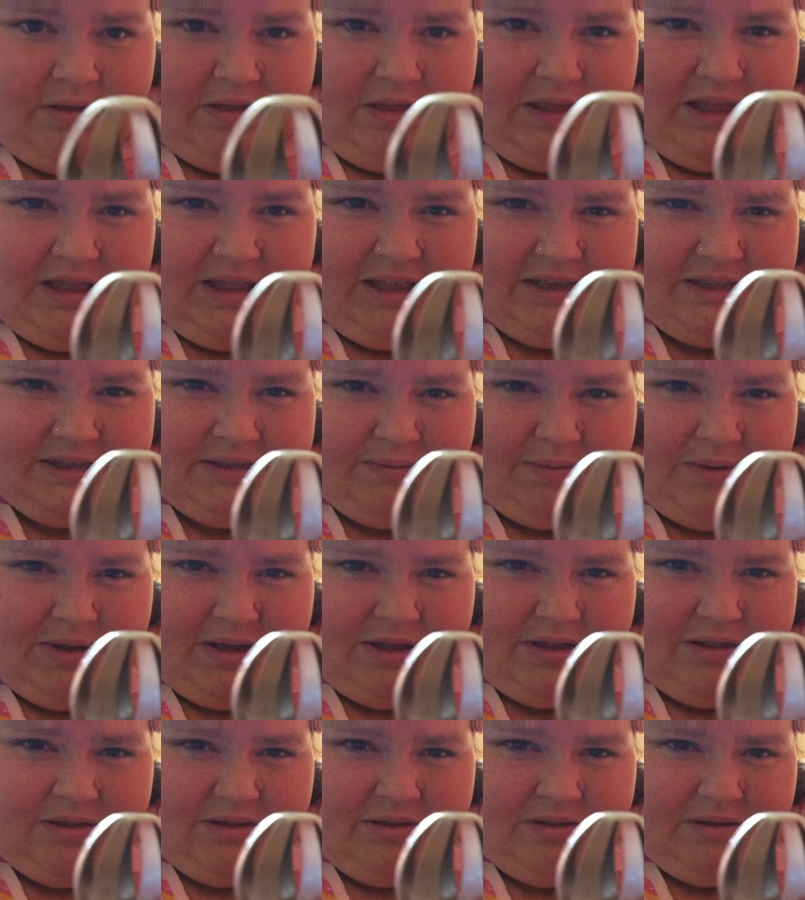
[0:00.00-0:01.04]
than this
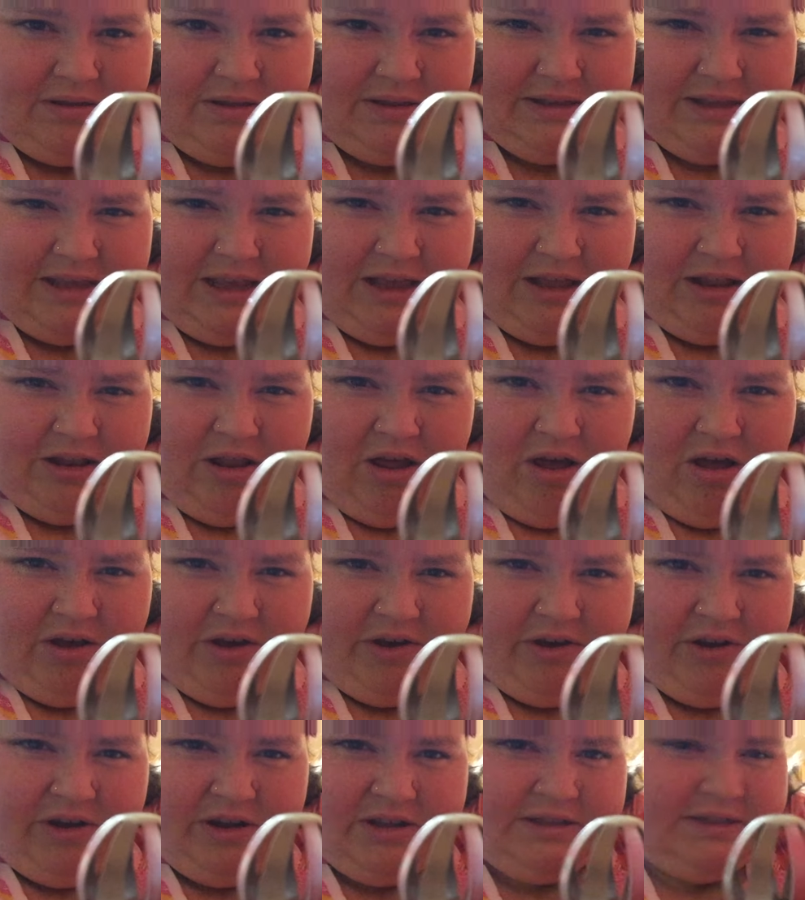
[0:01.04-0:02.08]
one. It's like longer